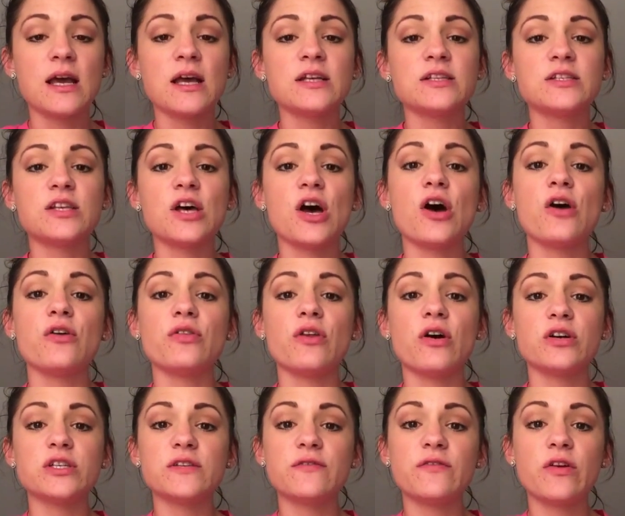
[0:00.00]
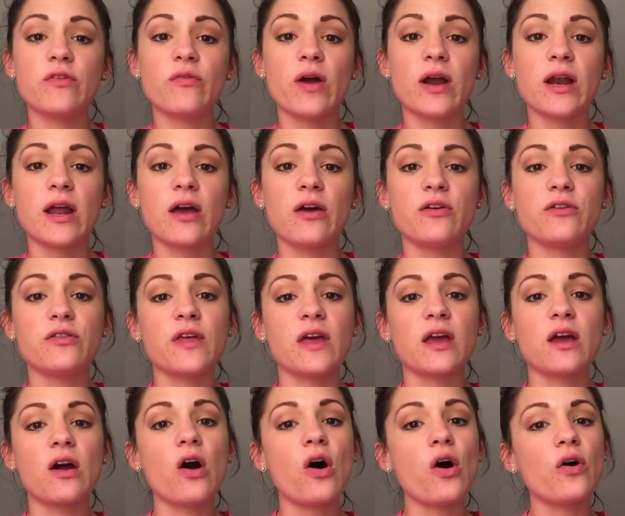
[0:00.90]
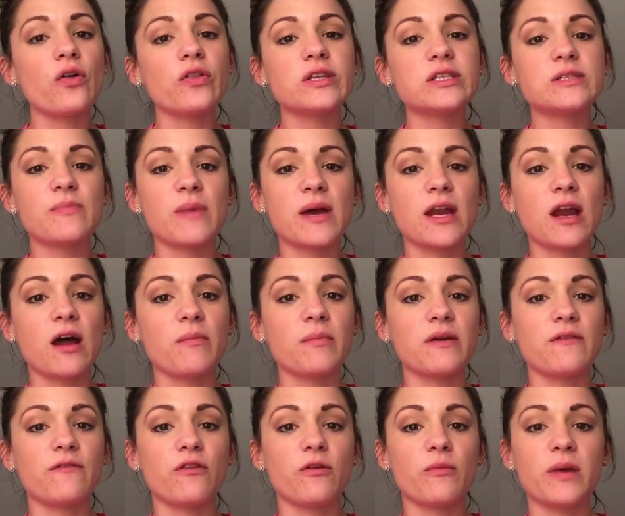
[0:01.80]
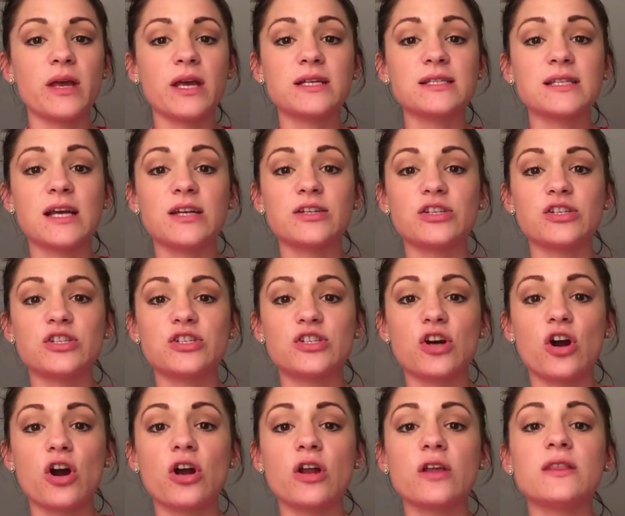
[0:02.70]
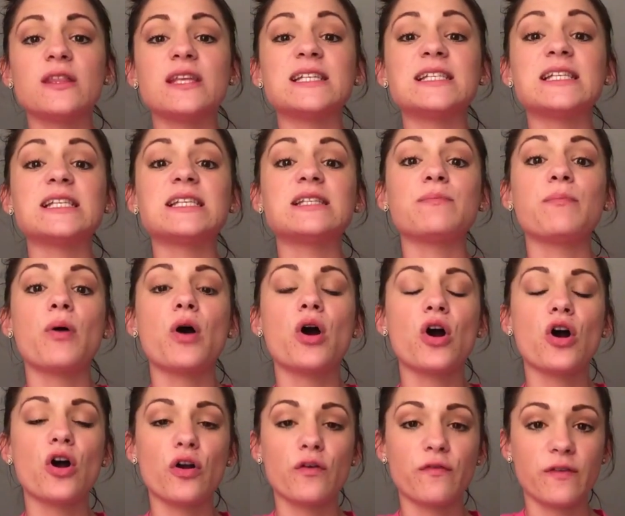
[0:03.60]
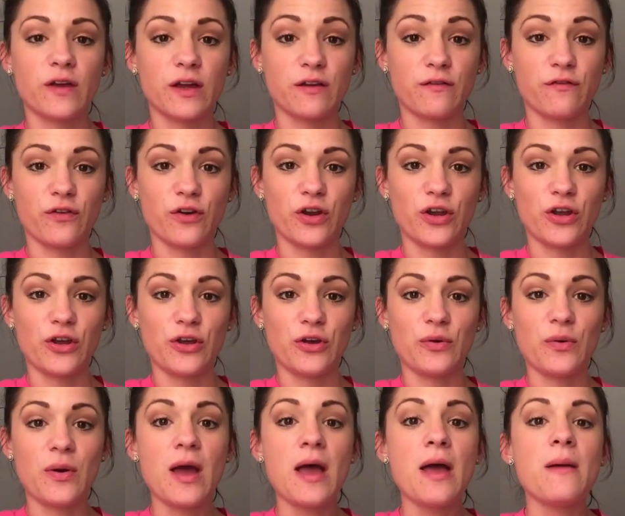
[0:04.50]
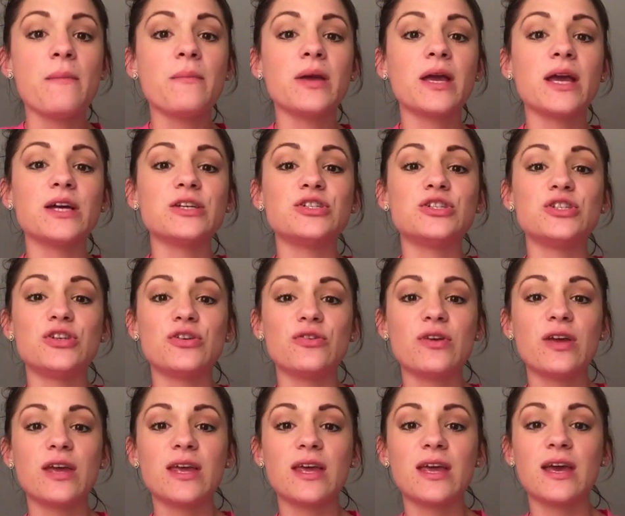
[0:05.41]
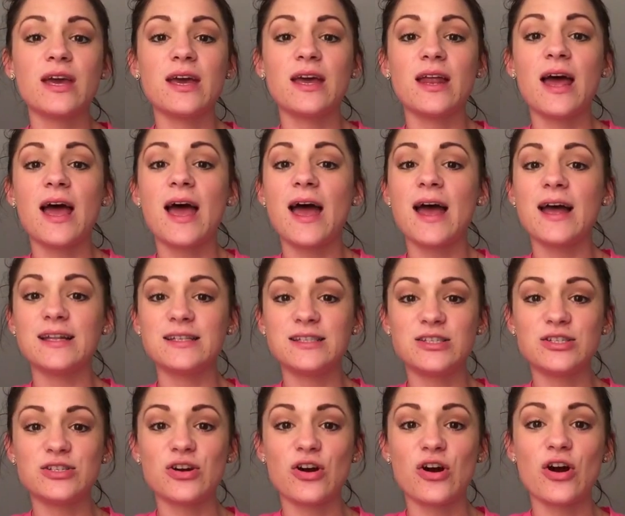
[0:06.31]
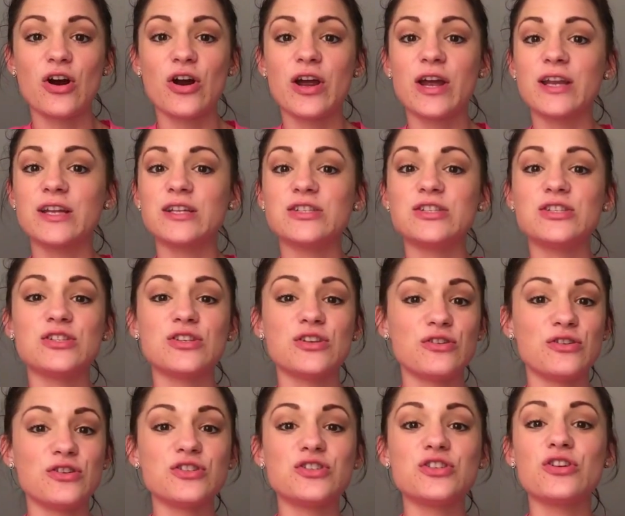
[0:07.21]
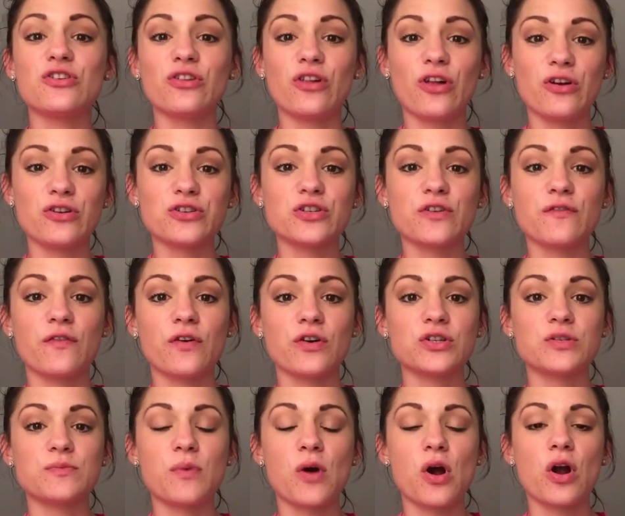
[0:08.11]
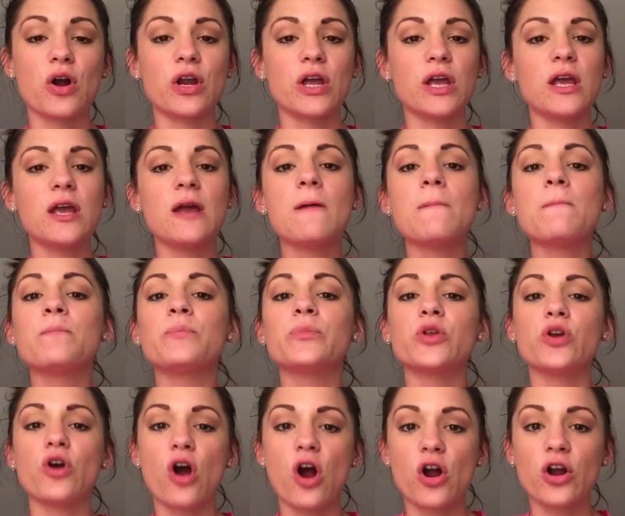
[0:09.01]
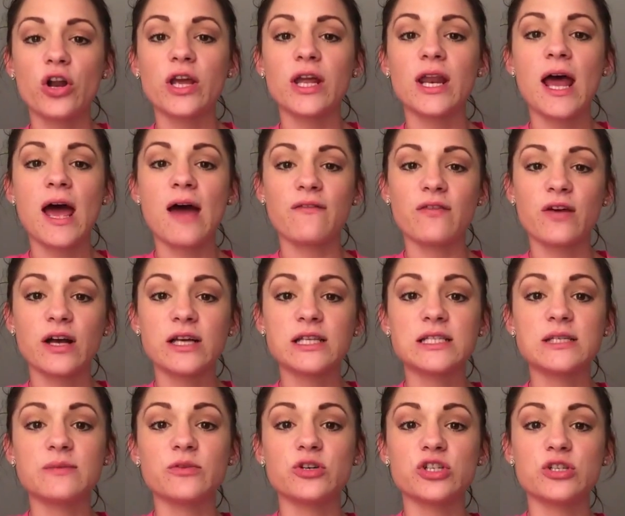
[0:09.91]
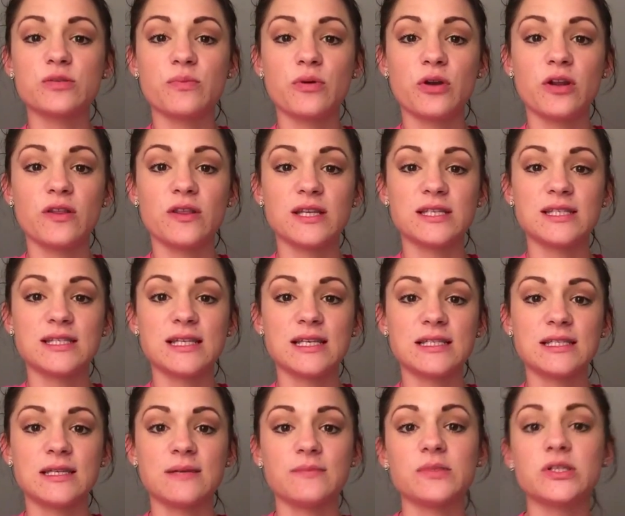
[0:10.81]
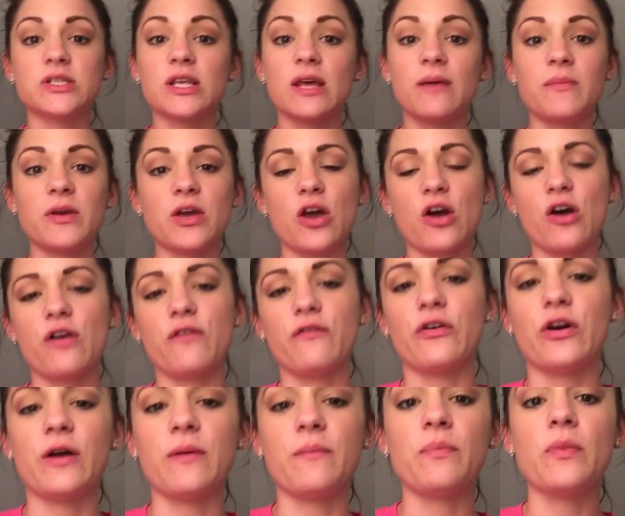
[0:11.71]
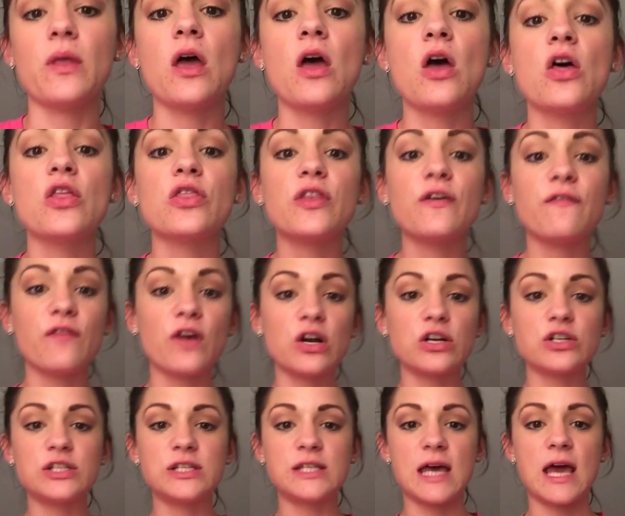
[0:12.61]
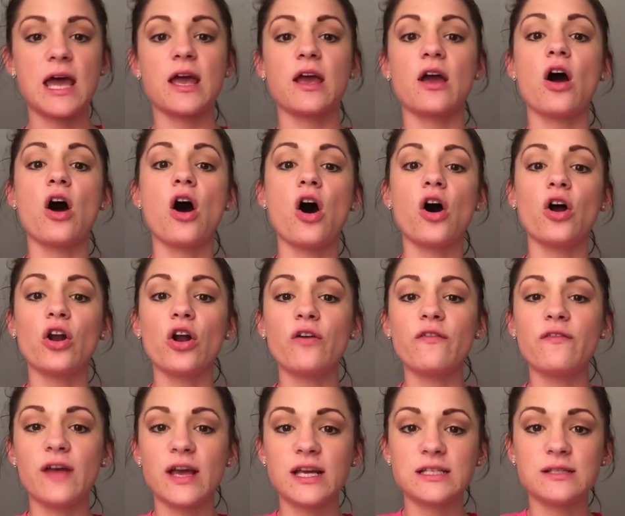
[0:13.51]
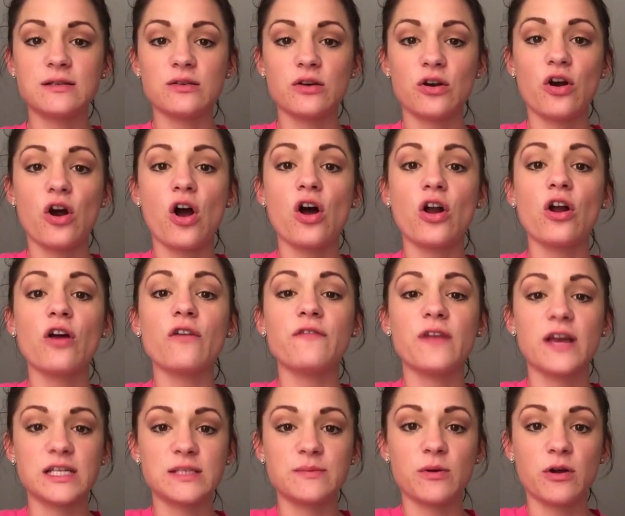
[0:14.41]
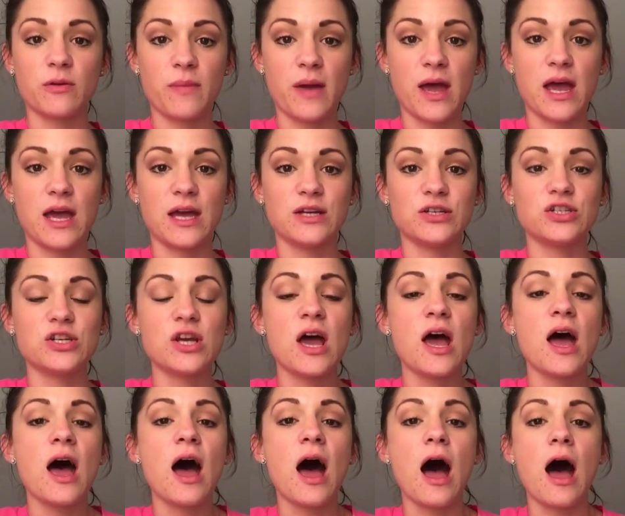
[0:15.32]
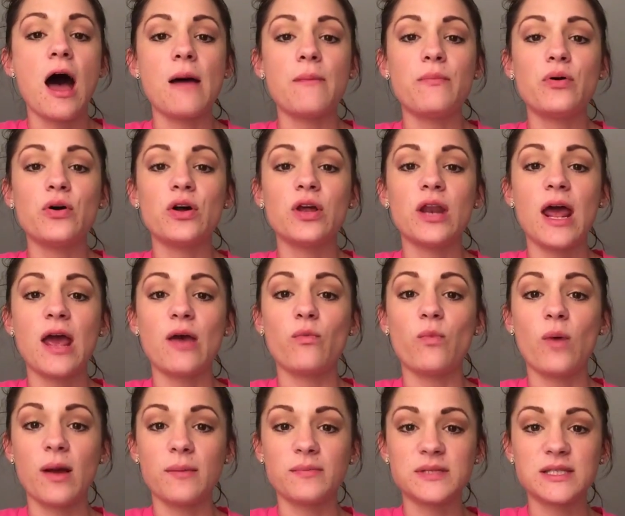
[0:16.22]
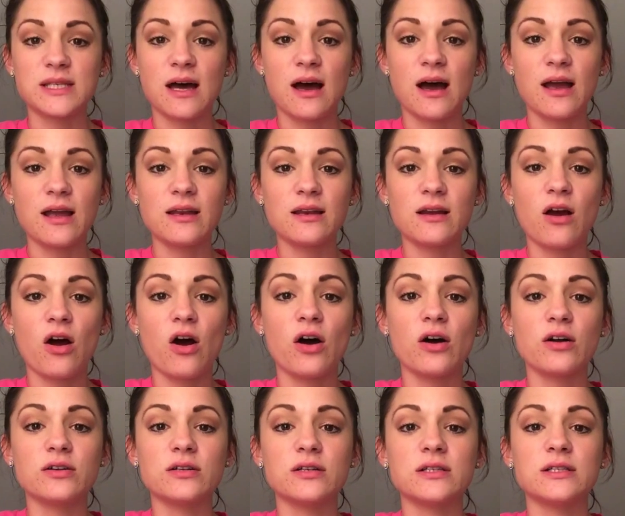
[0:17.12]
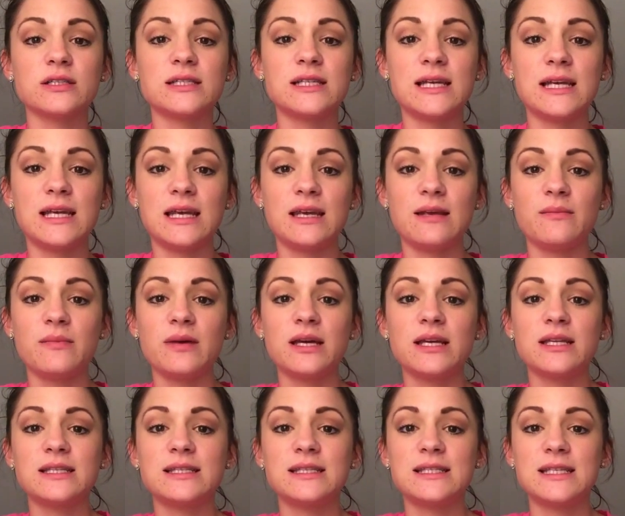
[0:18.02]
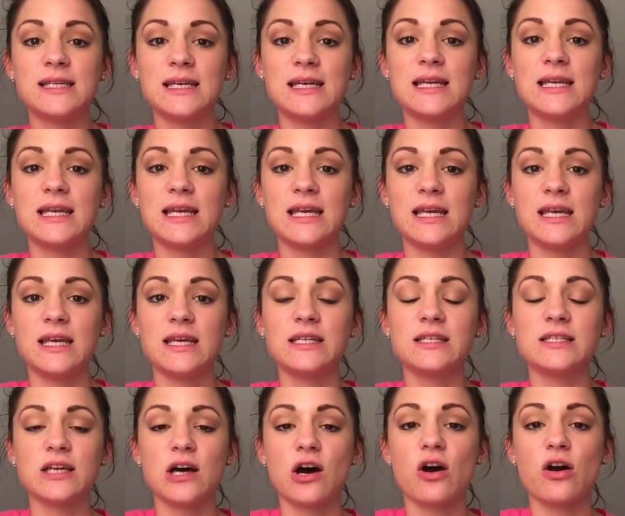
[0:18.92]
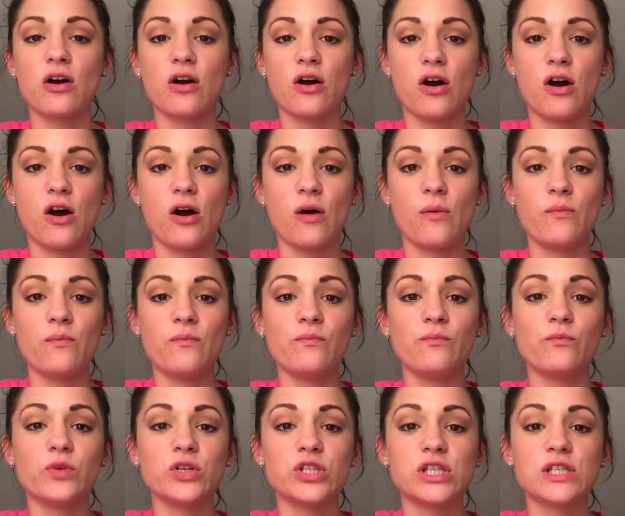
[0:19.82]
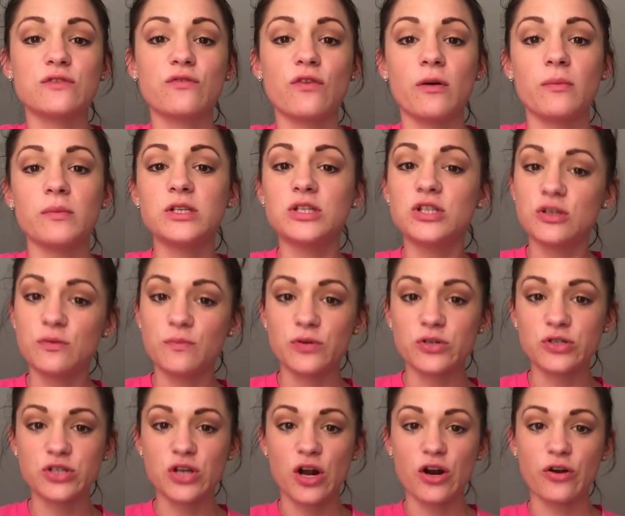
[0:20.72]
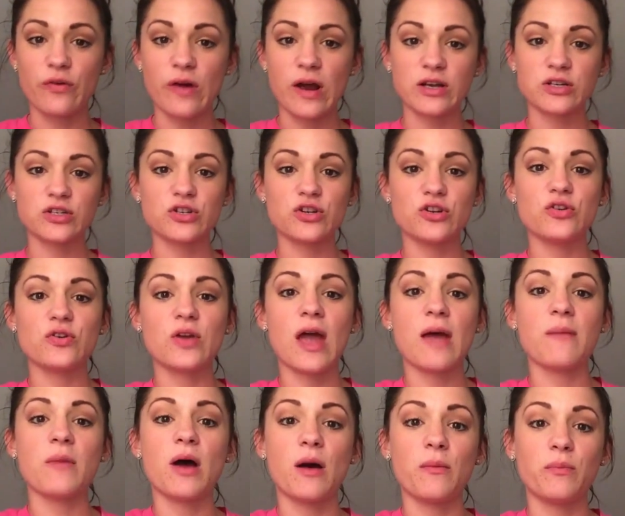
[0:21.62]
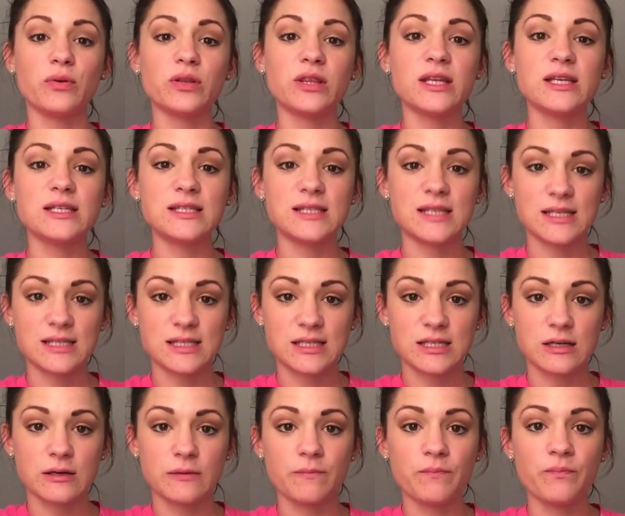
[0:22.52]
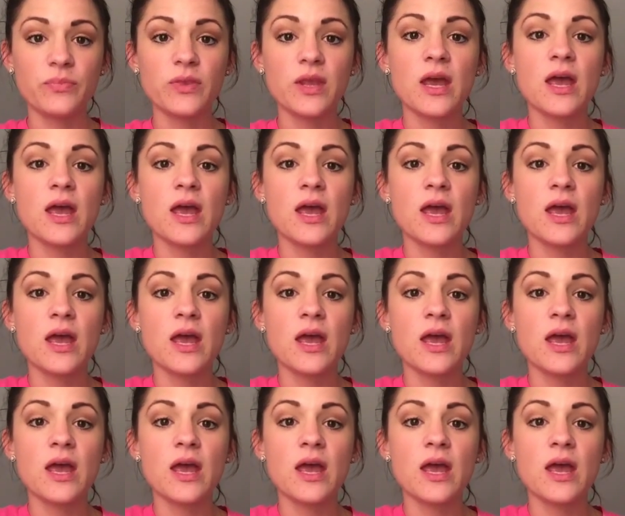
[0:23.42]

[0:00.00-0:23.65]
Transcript: So those of you right now who think, oh, this may not be for me because I just started, this is perfect for you because you can get a head start, and as soon as you close your first party, you're already going to have customers put in this system. So let me go over it. The first thing on our Facebook page, I put a website called Team10e.com, which is from a superstar director who came up with this system.